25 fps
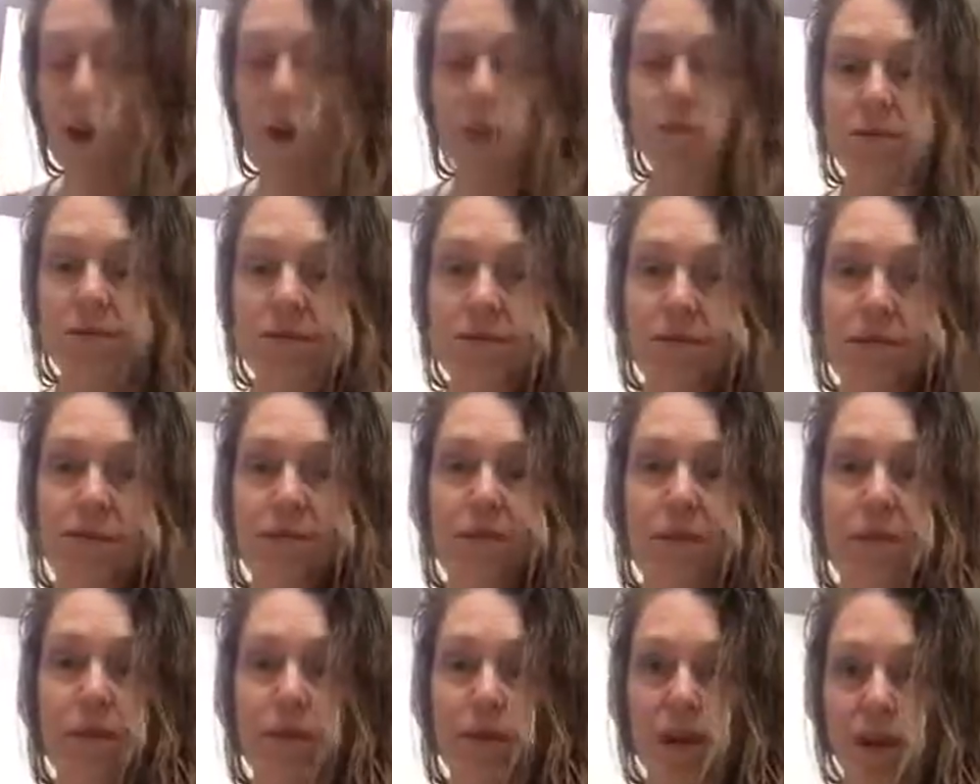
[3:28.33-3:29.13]
I'm just going to
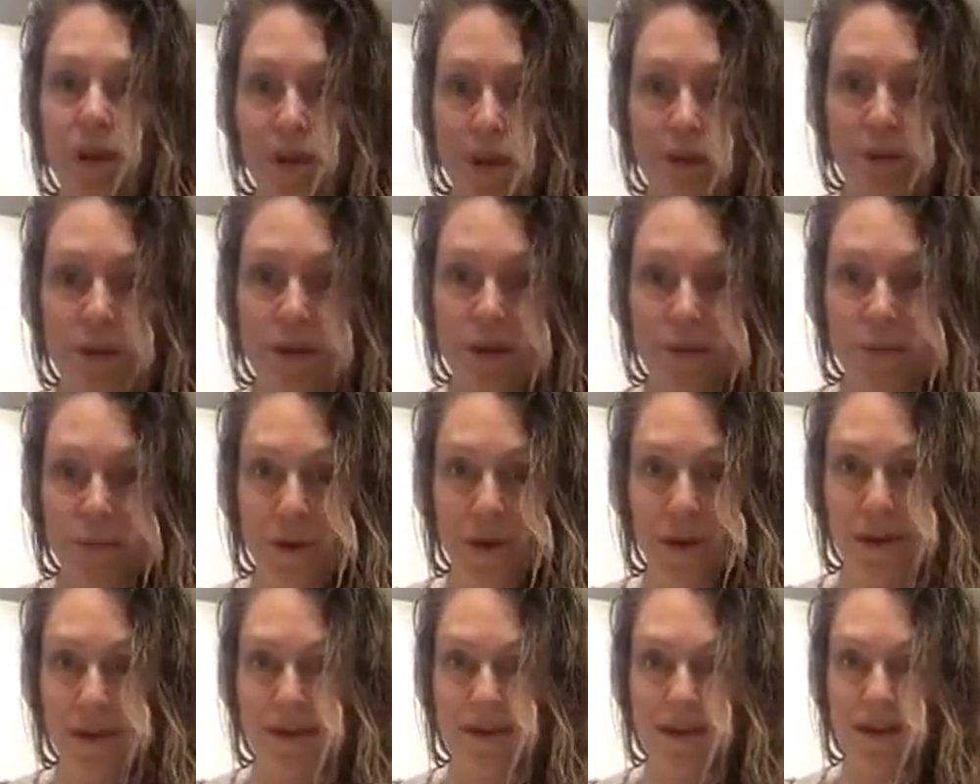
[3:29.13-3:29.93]
use my very limited
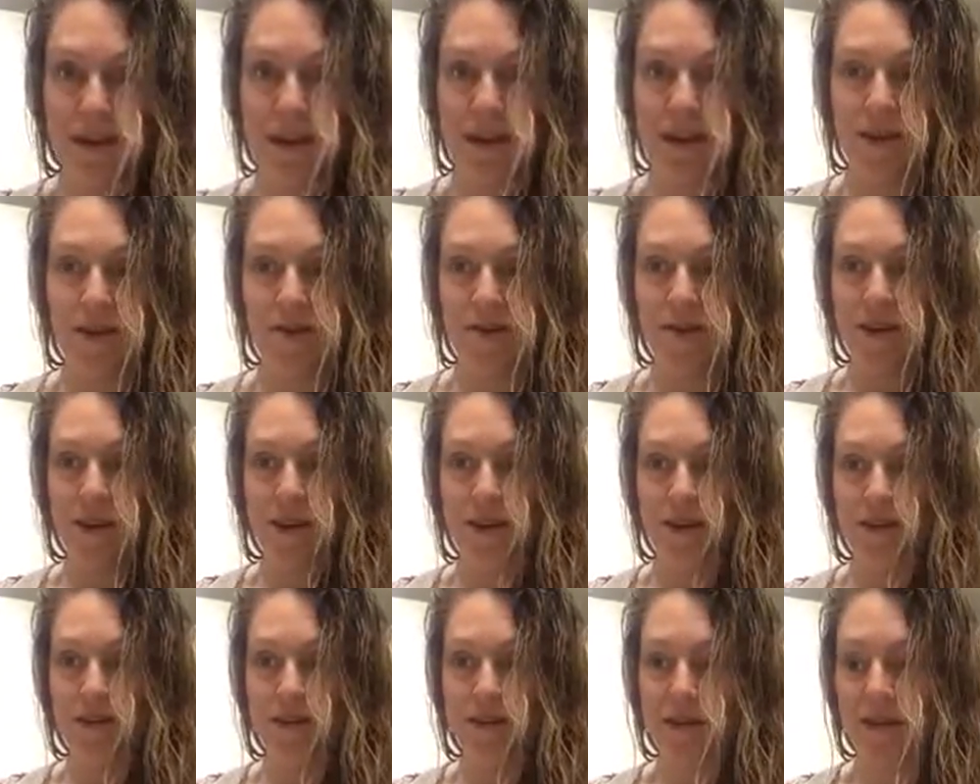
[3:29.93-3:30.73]
products that I have right
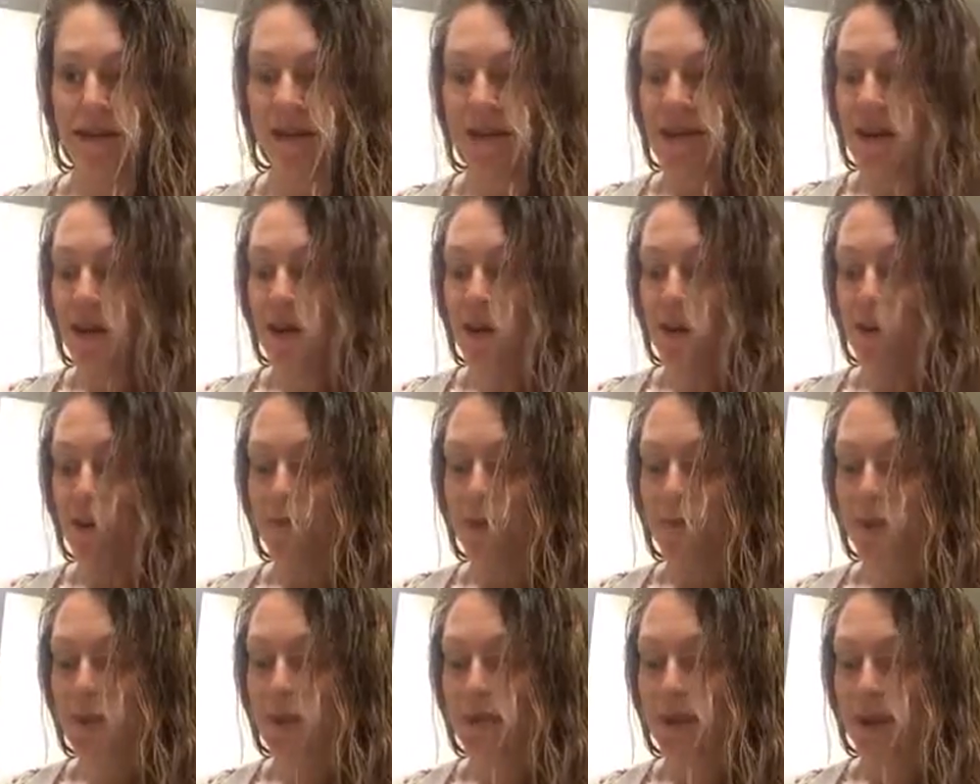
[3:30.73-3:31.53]
now. I
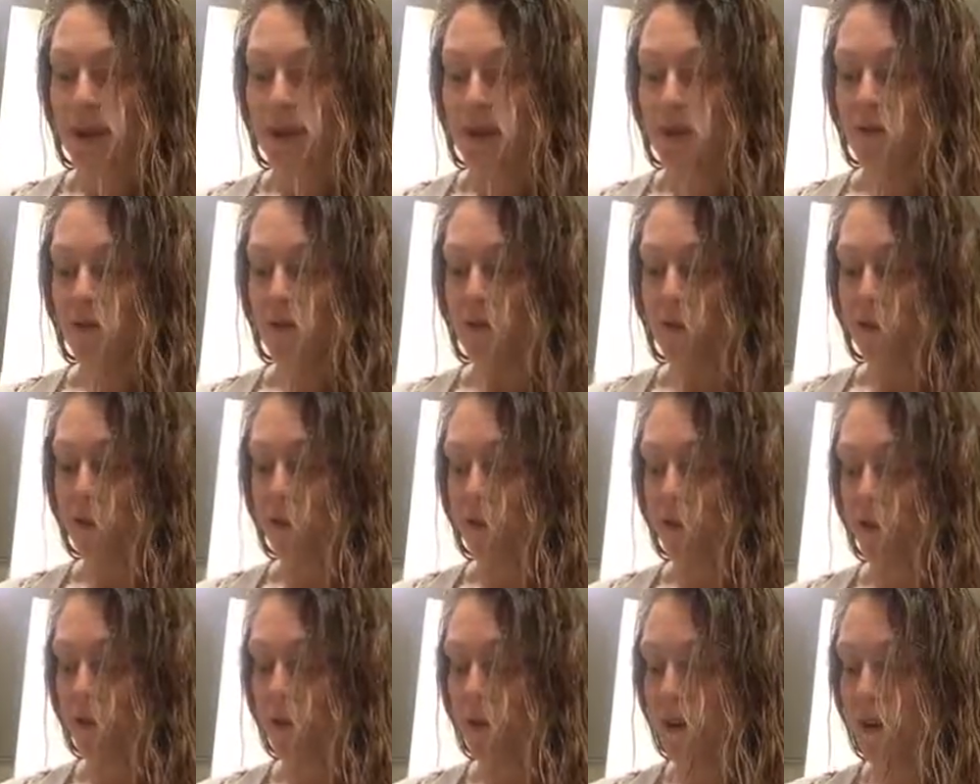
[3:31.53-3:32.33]
haven't been doing hair
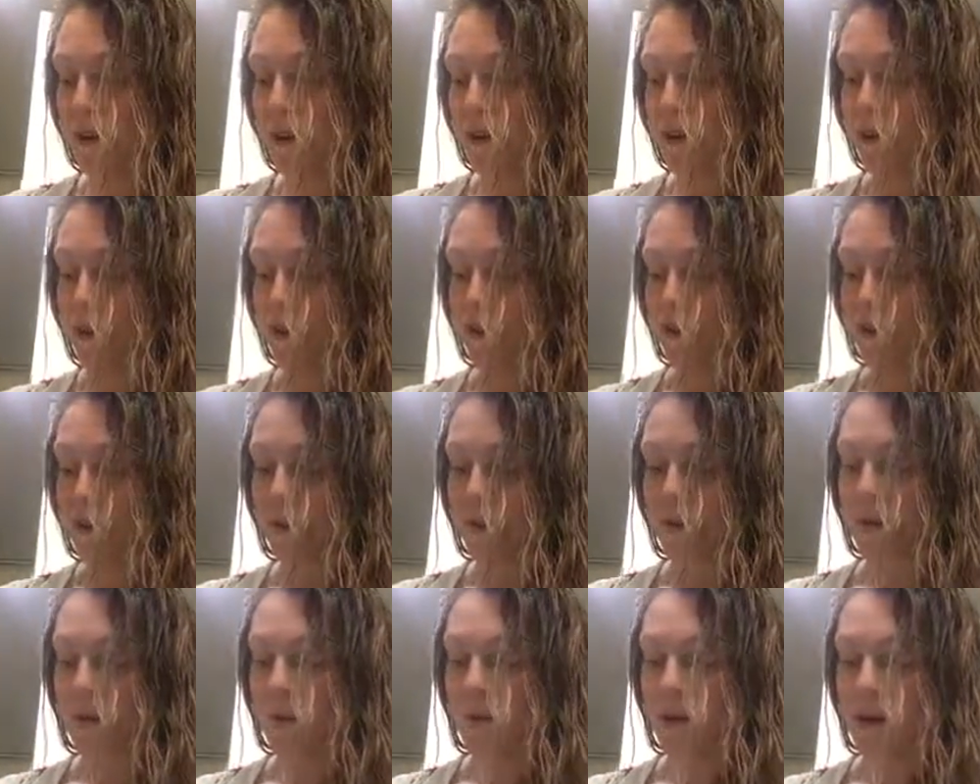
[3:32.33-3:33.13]
for a
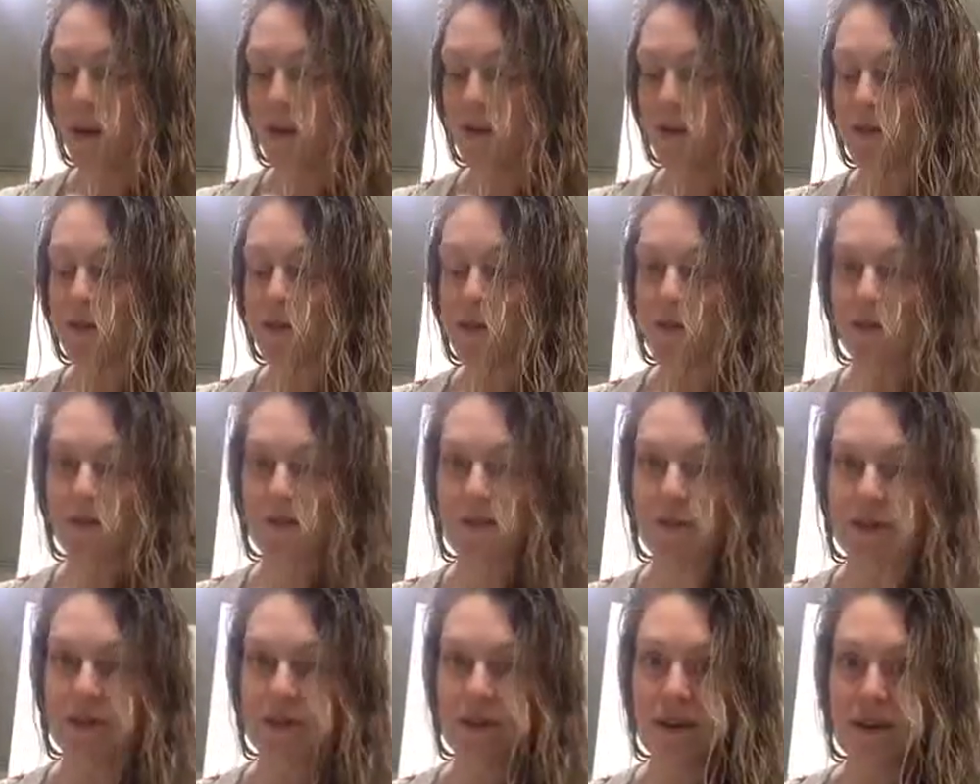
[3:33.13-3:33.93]
little while,
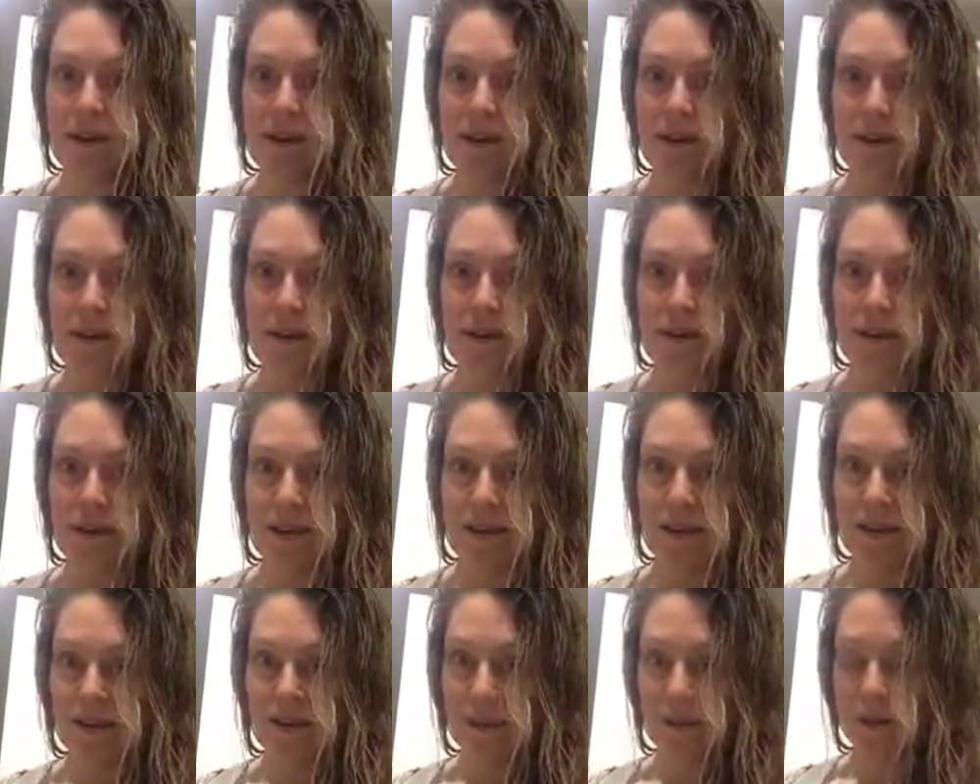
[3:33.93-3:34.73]
so like
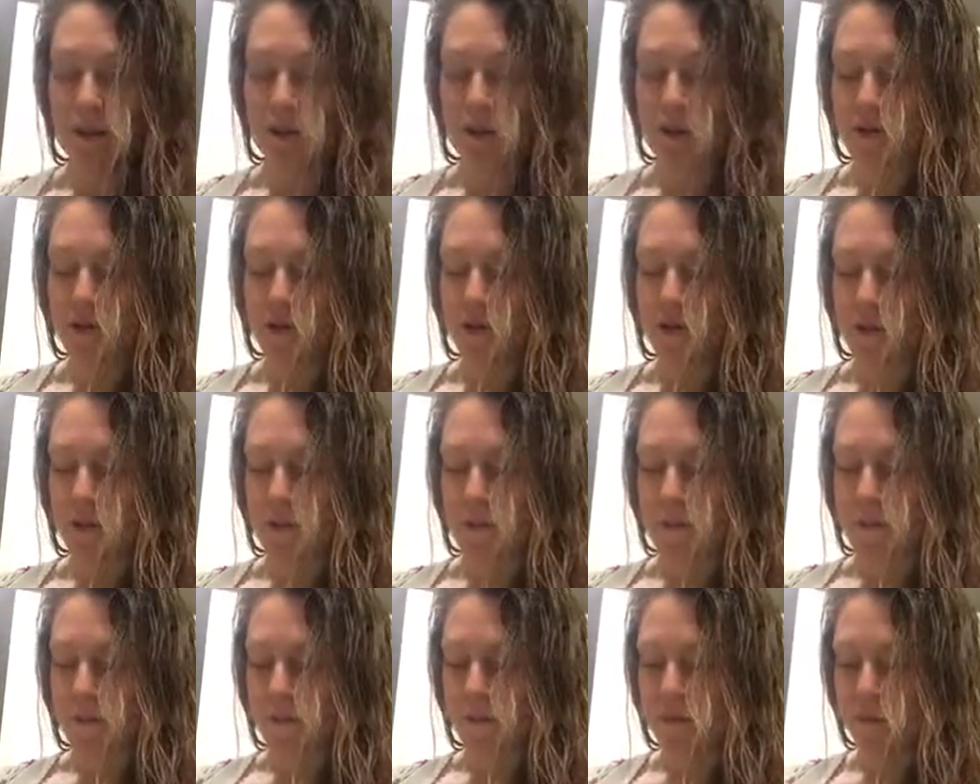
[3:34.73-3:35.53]
a couple years, so
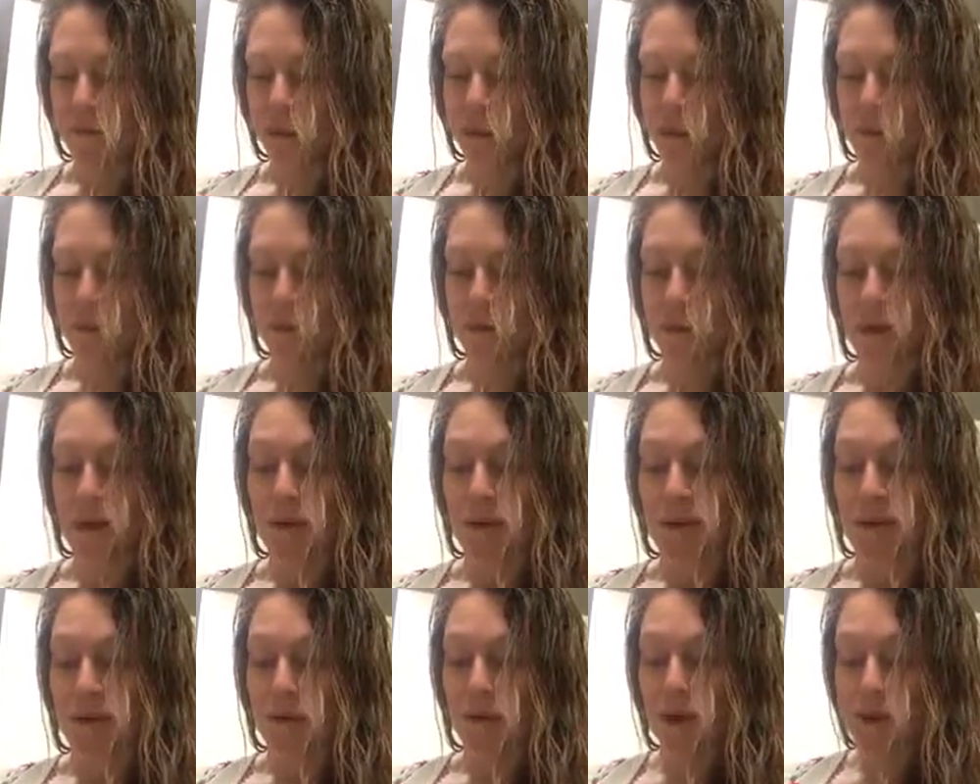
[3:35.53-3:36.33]
I'm
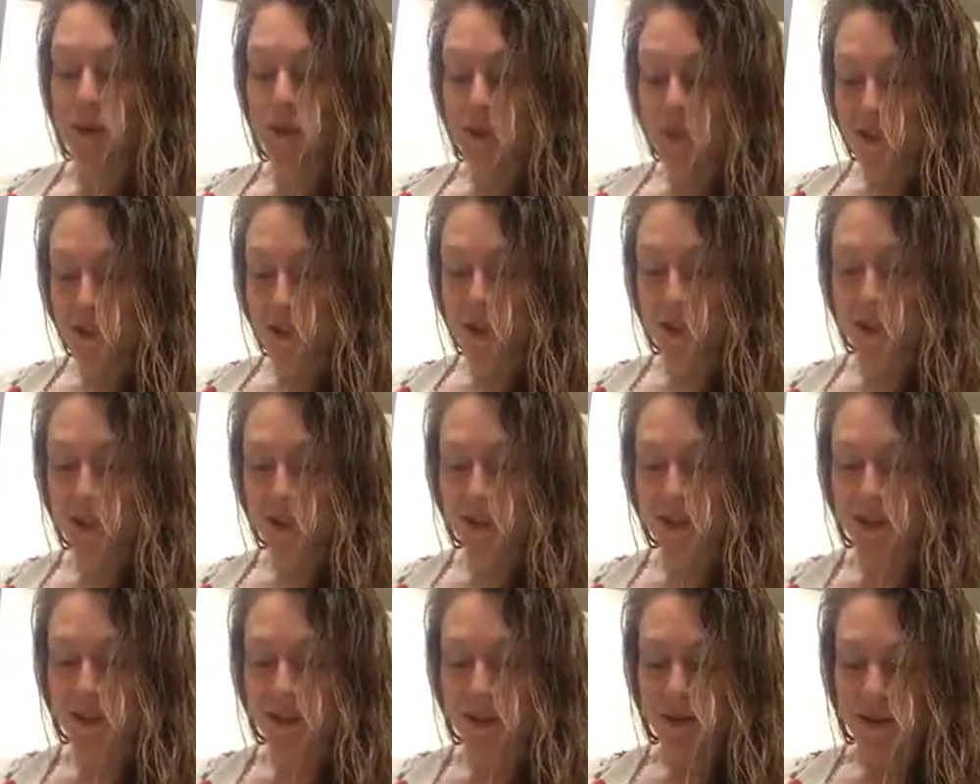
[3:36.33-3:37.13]
low on my
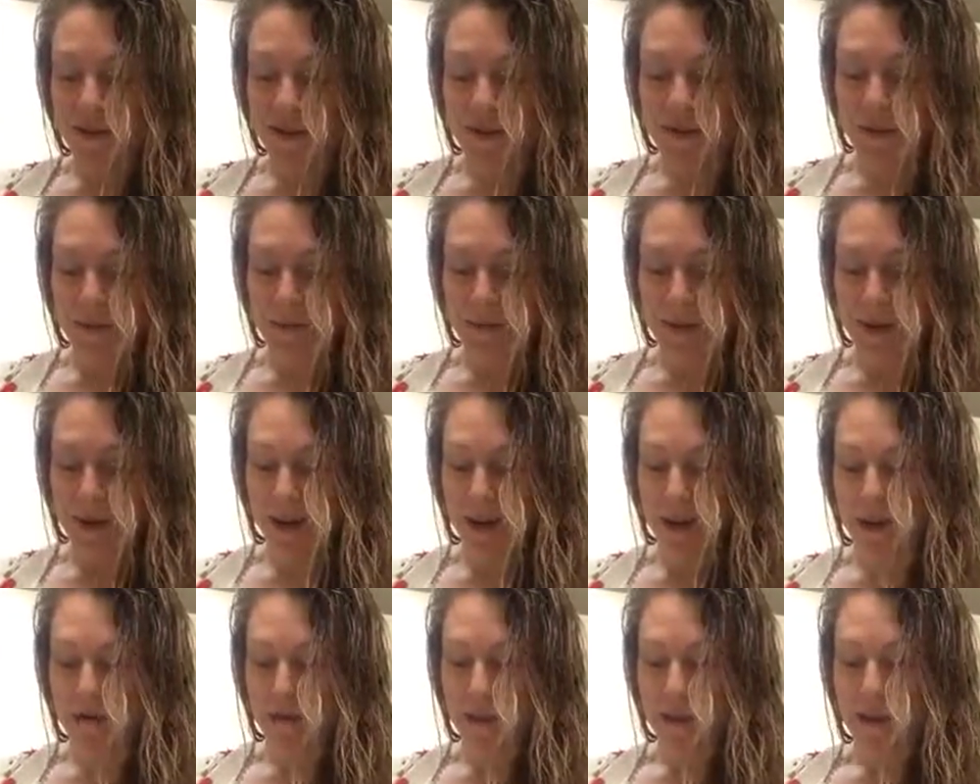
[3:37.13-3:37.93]
stock that I usually might
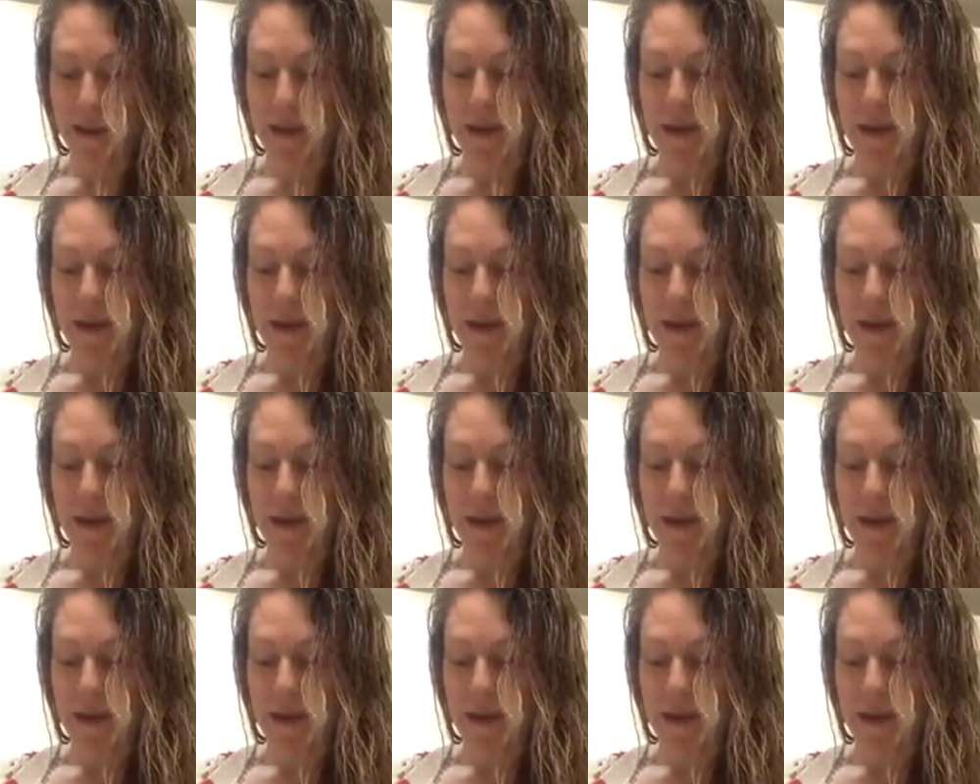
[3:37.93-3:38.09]
have.